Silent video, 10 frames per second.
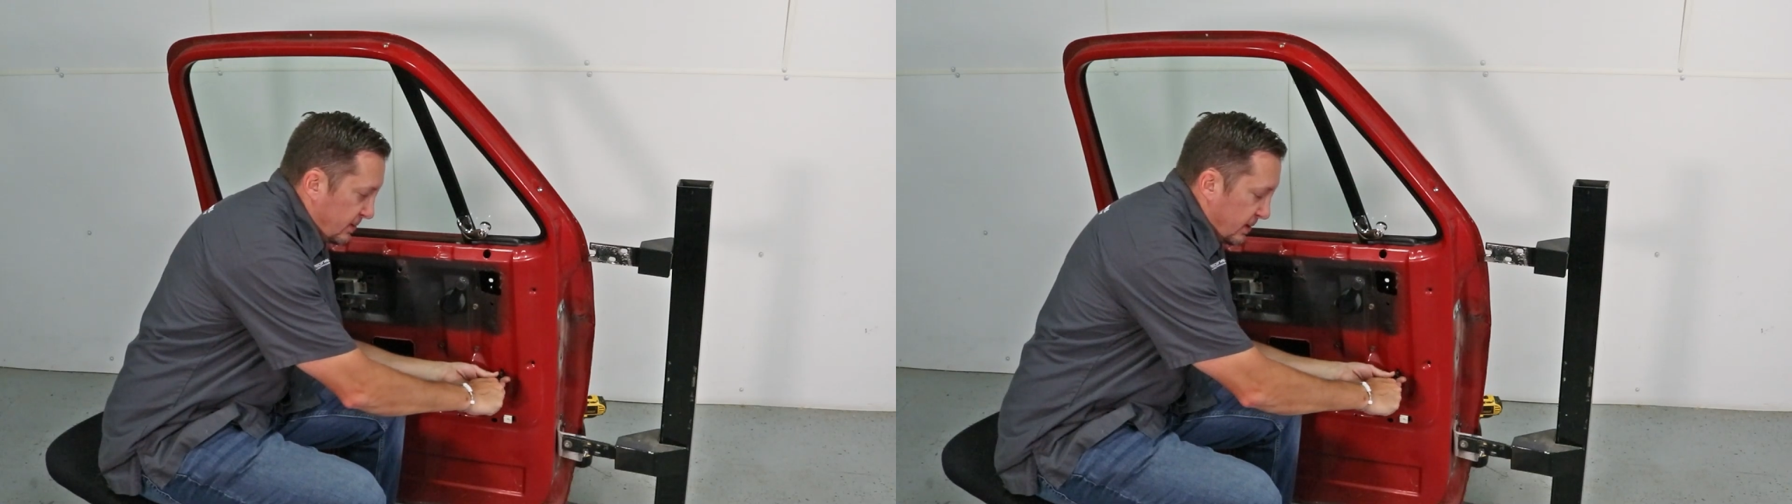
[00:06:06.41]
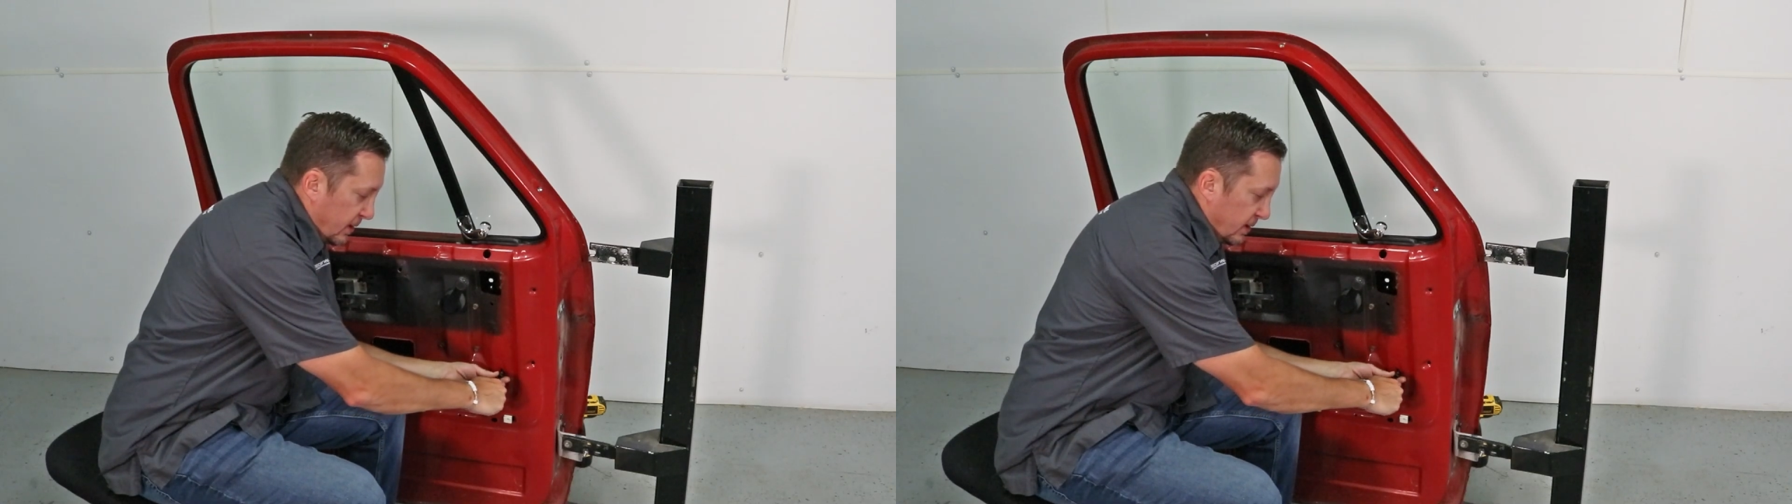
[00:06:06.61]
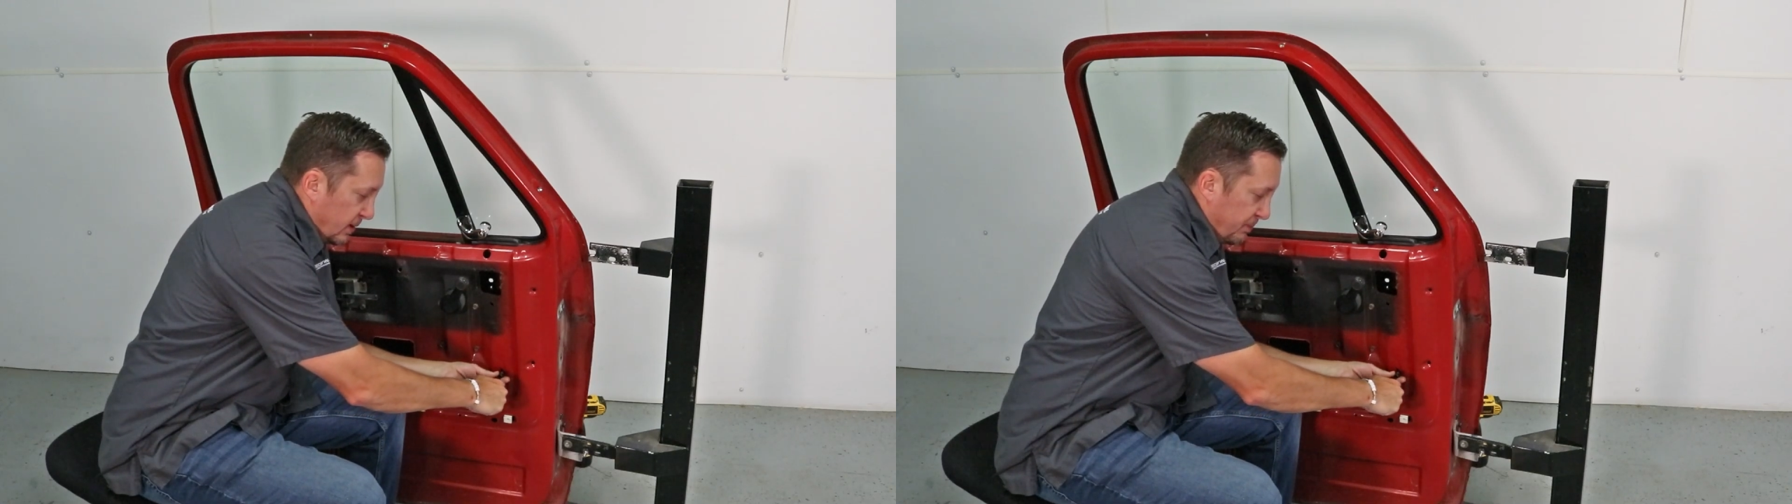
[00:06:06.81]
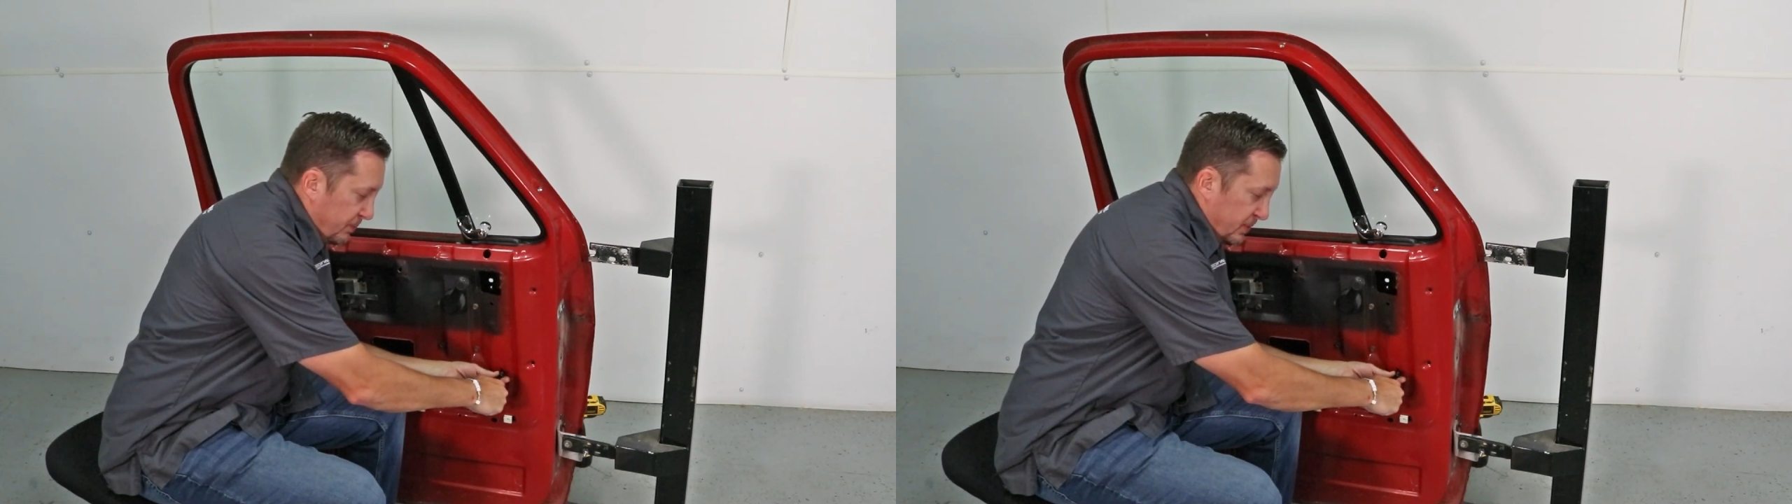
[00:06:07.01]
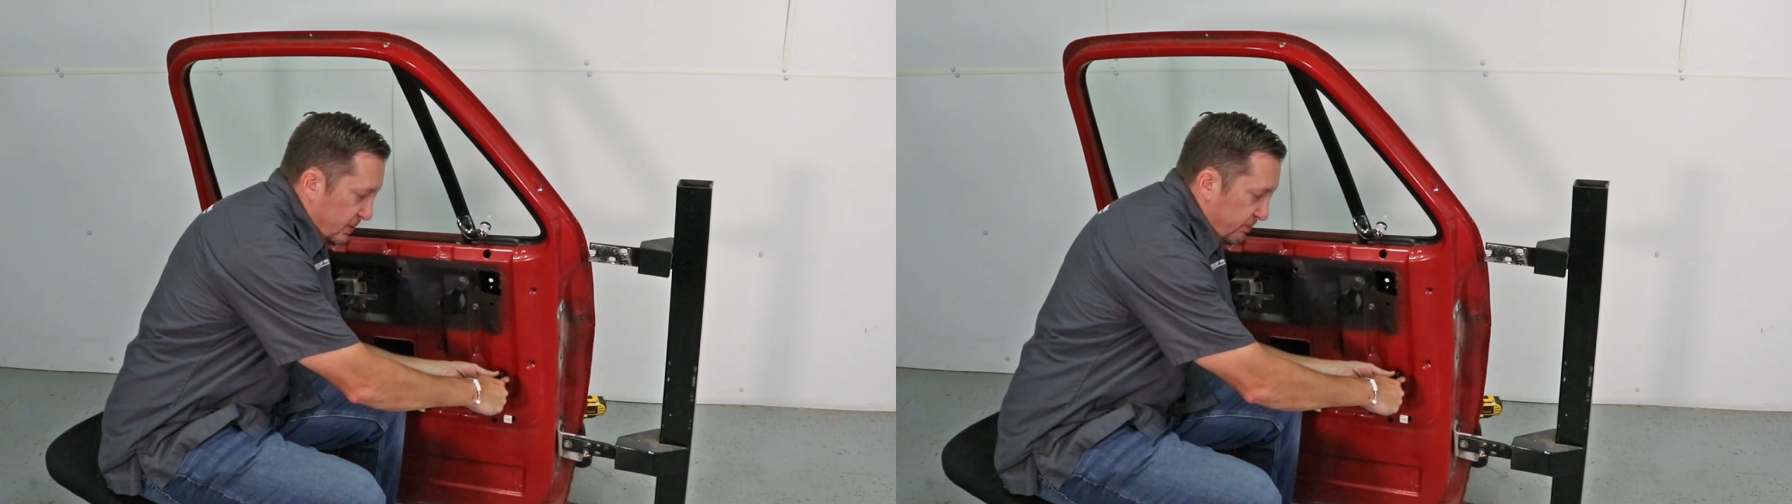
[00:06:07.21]
snug it
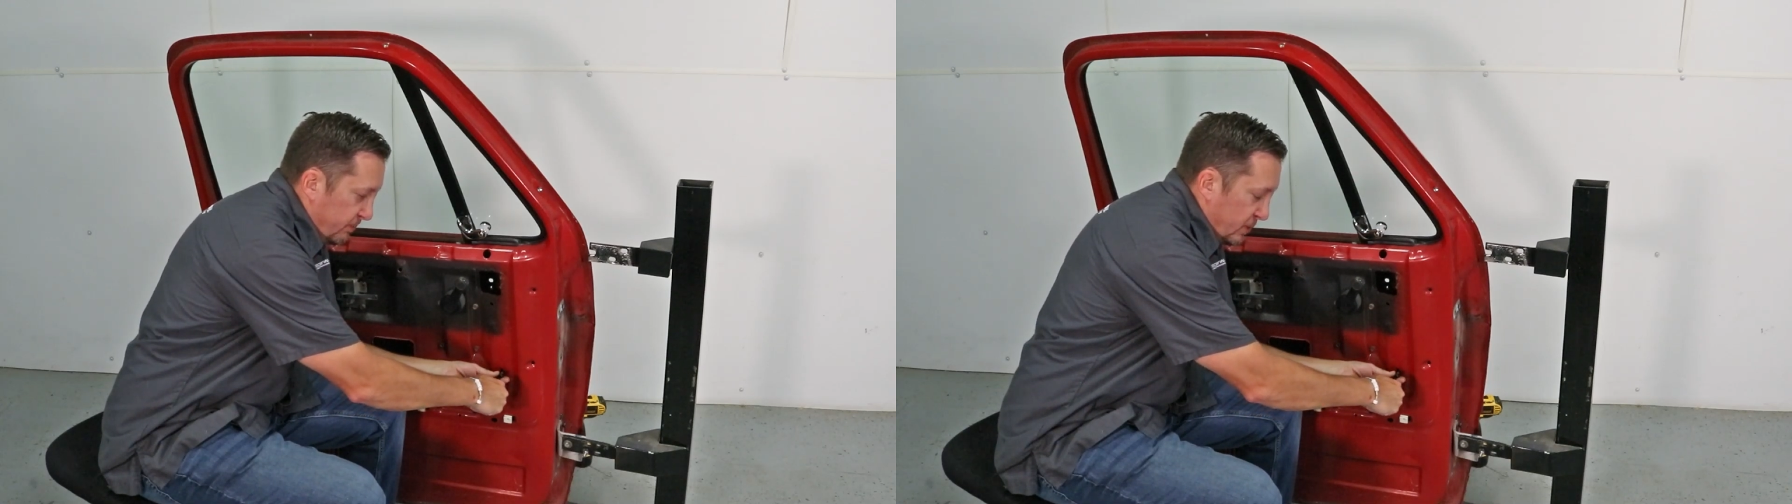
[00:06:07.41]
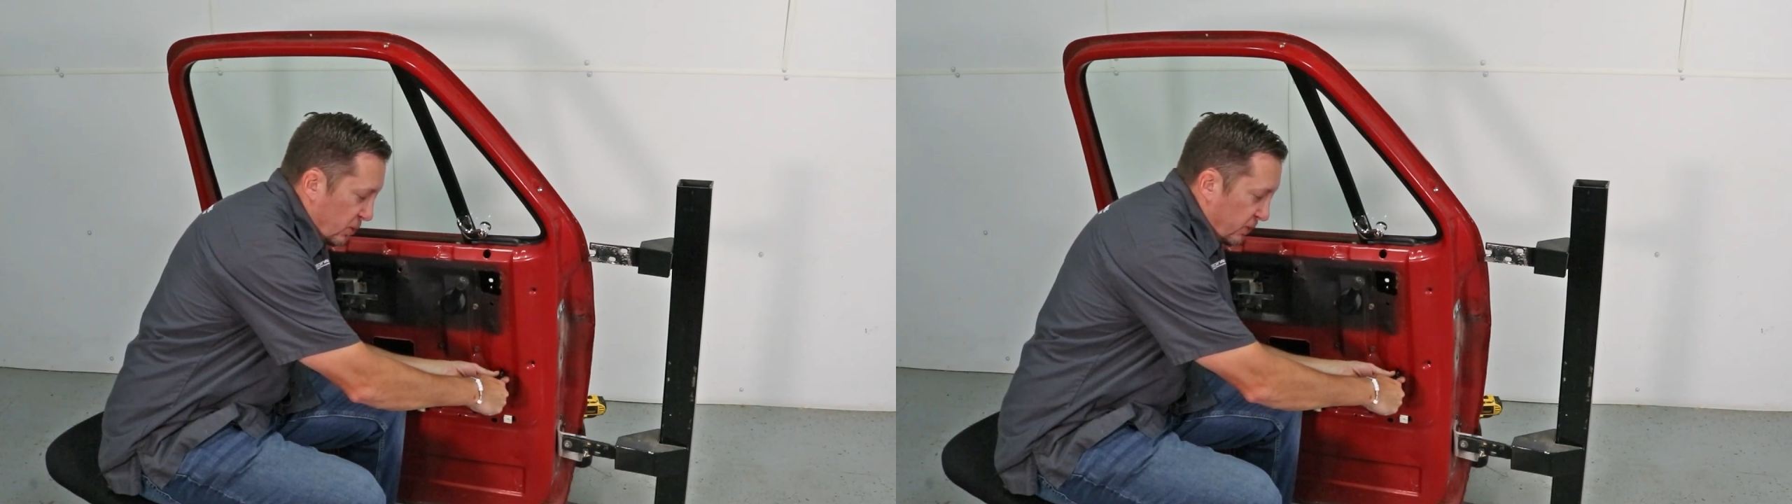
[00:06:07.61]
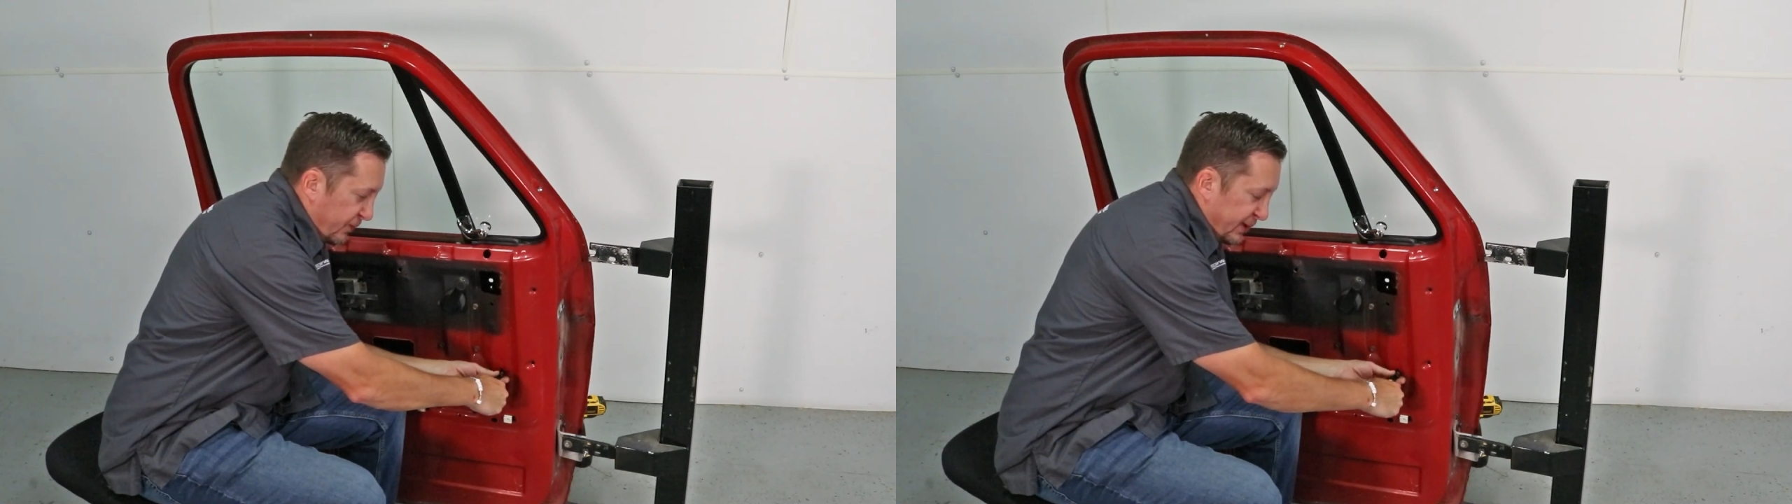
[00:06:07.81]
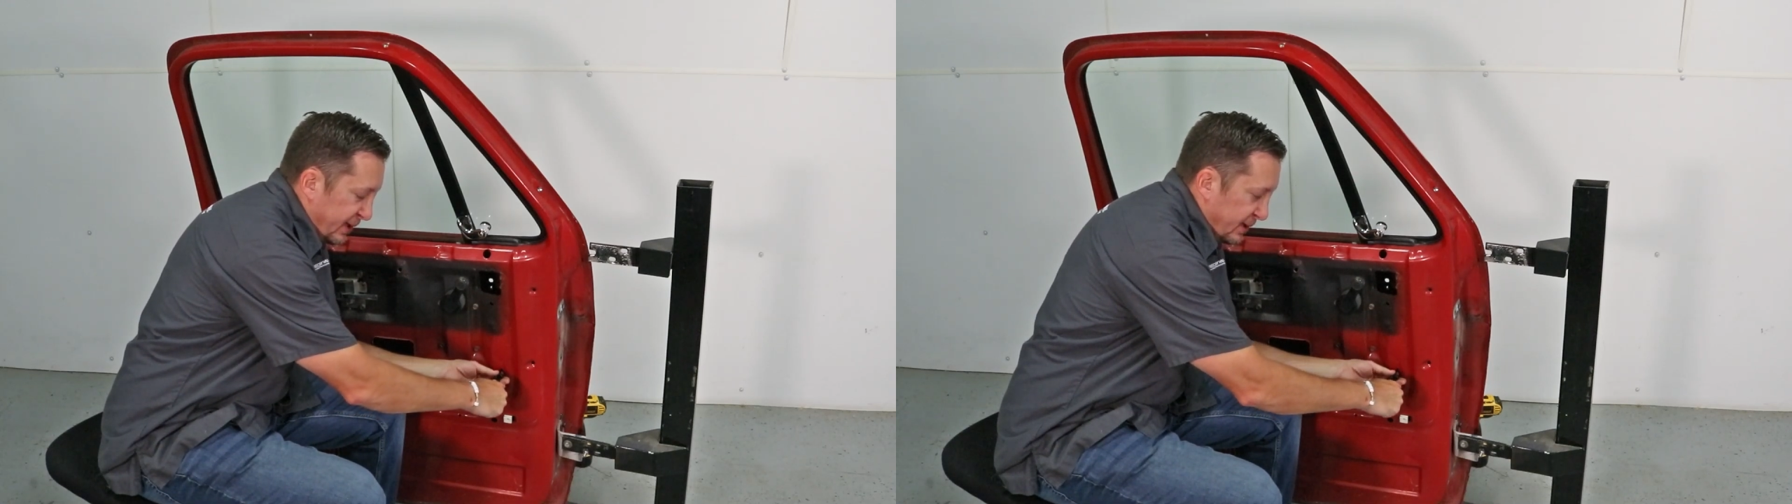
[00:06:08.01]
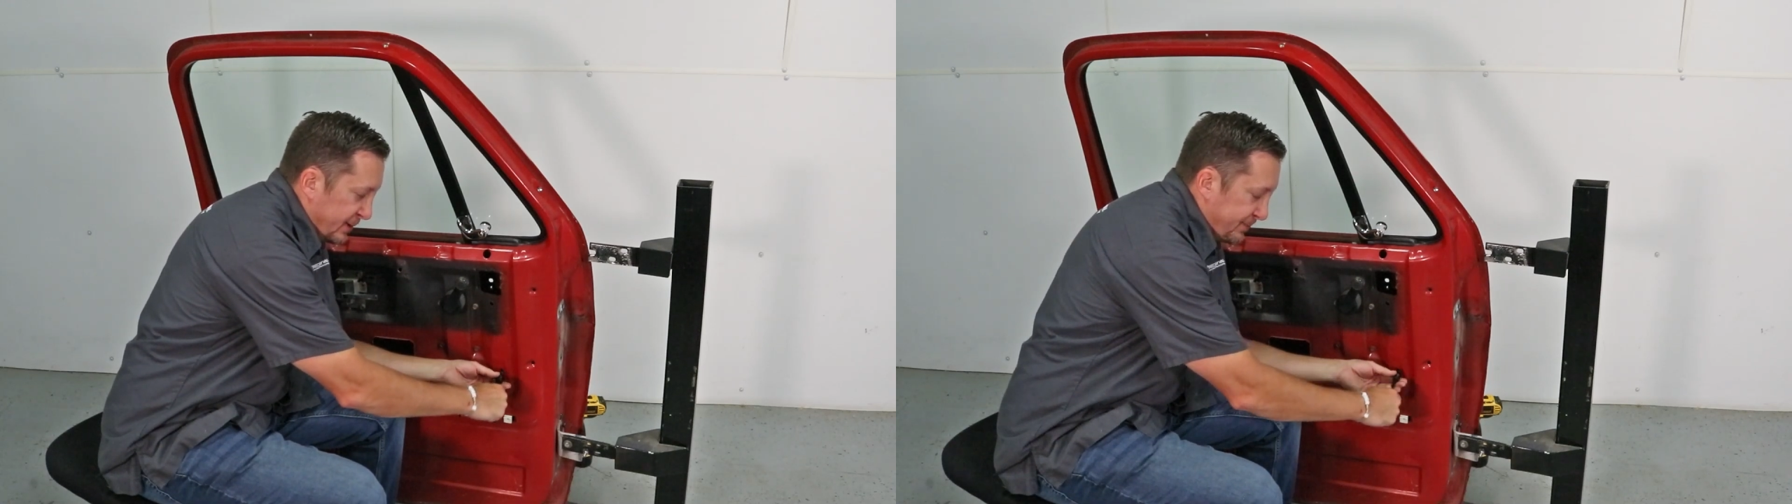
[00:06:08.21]
up, don't over
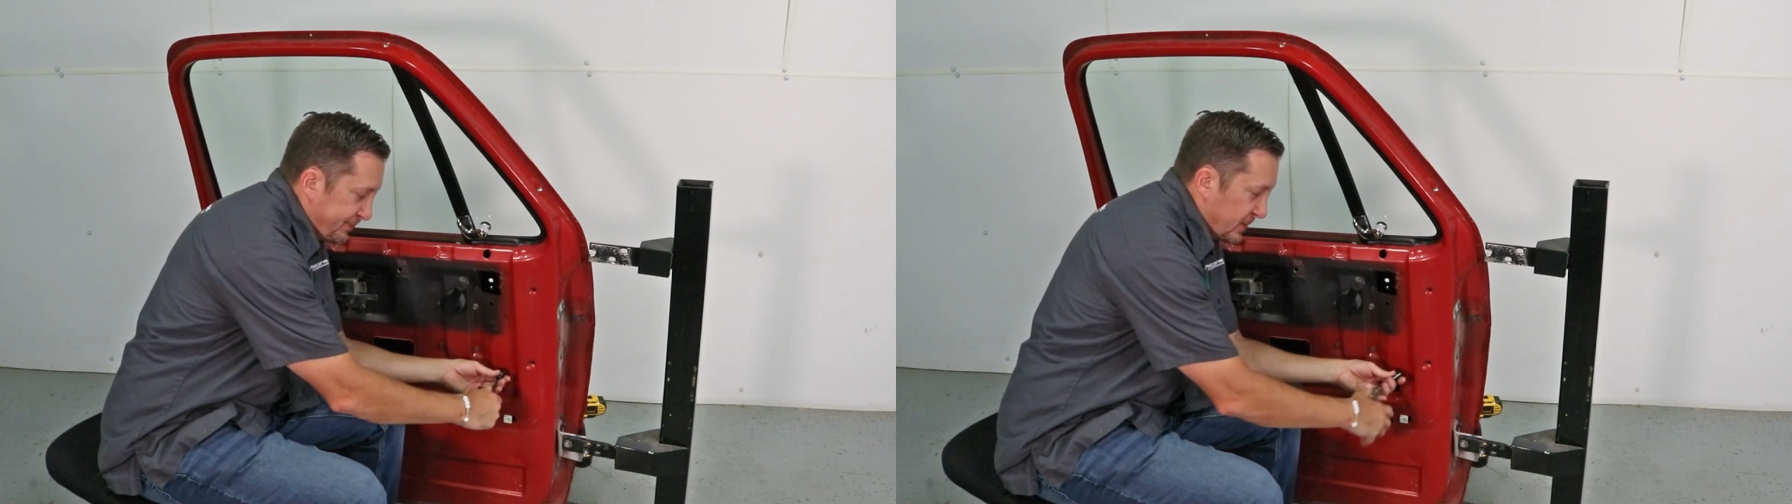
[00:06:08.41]
tighten it.